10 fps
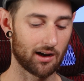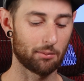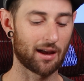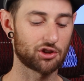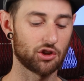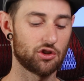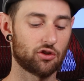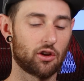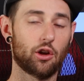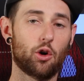and I'm actually
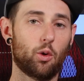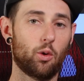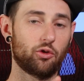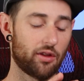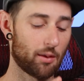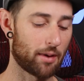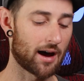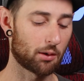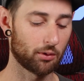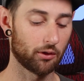just gonna go to the
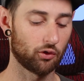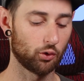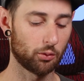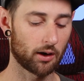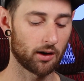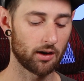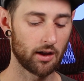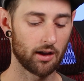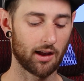bottom of the toolbar